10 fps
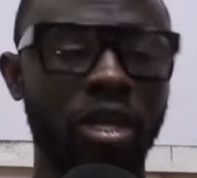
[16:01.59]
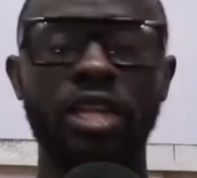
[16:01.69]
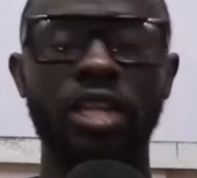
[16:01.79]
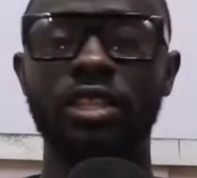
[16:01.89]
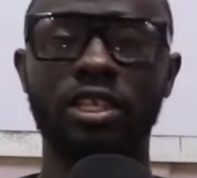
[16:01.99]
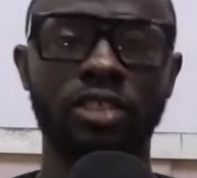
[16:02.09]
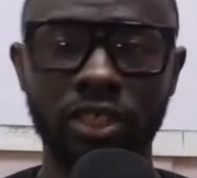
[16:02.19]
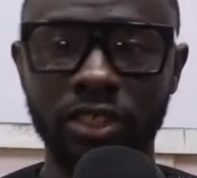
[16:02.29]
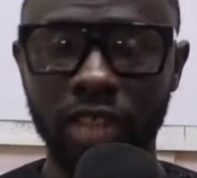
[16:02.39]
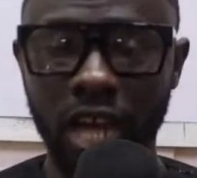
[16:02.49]
This is
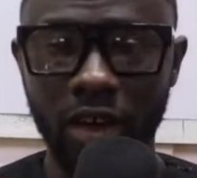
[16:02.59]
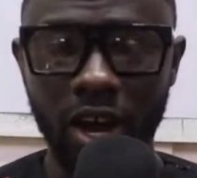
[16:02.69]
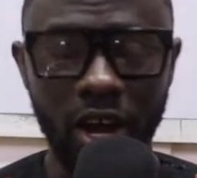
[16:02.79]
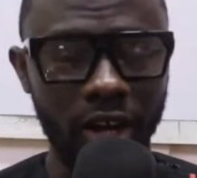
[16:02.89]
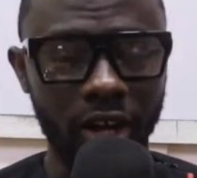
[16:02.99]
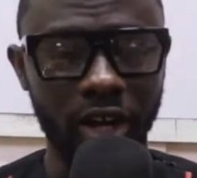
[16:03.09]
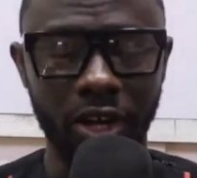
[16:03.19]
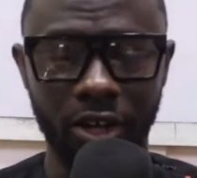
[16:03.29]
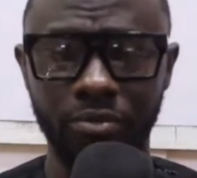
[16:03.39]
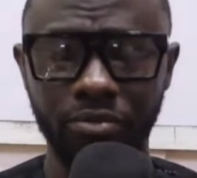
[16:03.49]
our
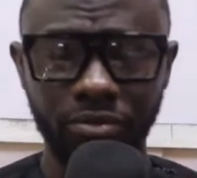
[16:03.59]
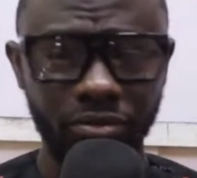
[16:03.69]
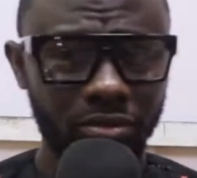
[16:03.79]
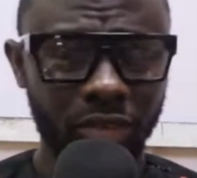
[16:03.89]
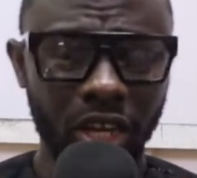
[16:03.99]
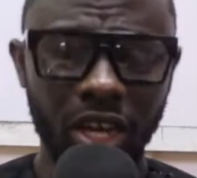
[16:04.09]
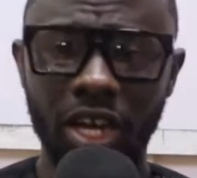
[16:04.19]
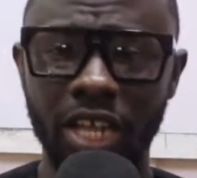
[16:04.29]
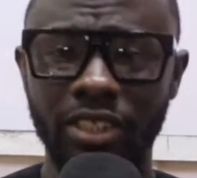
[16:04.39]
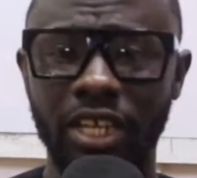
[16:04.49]
uh, uh,
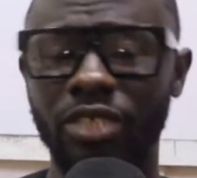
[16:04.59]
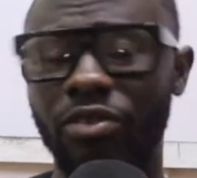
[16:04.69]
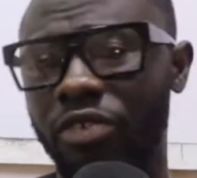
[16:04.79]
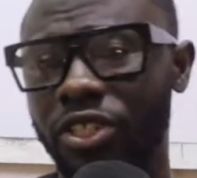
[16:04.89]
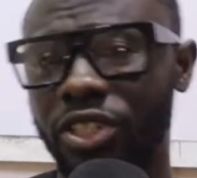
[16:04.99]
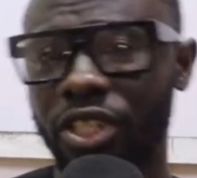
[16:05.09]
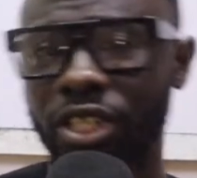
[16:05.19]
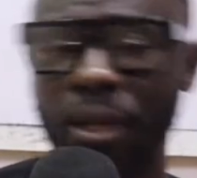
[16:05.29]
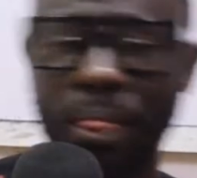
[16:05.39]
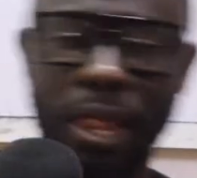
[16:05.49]
executive revision
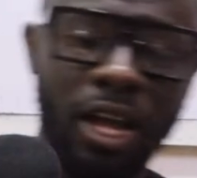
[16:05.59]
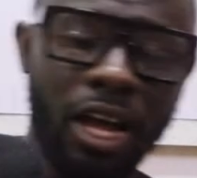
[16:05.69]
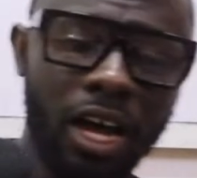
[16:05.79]
uh,